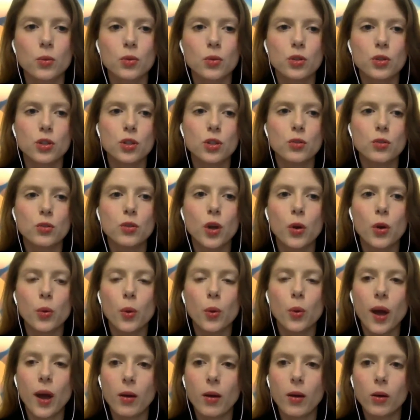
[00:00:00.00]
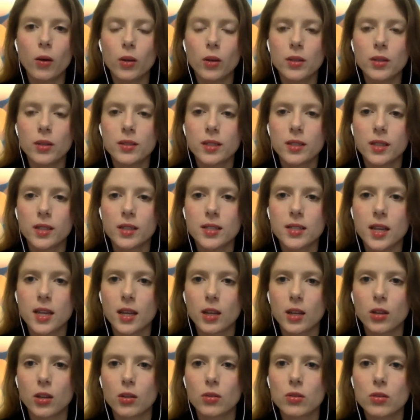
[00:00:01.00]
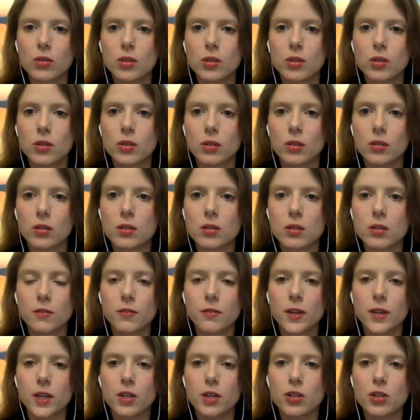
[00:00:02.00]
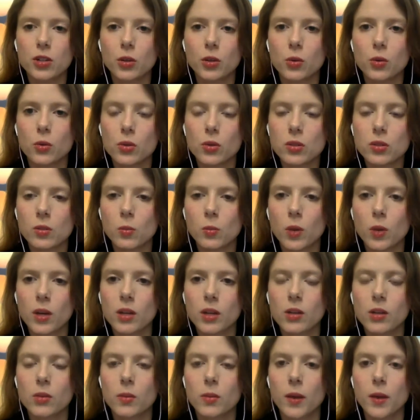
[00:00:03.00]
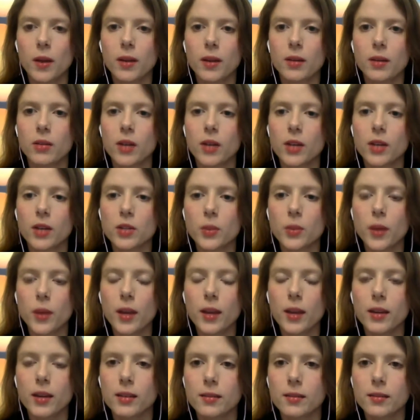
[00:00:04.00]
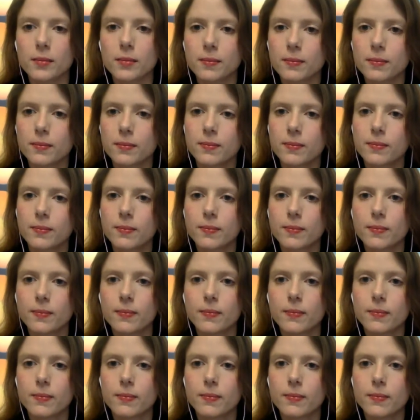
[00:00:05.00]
Do you know how long it's going to take you to to finish the course and when you might graduate? Sure.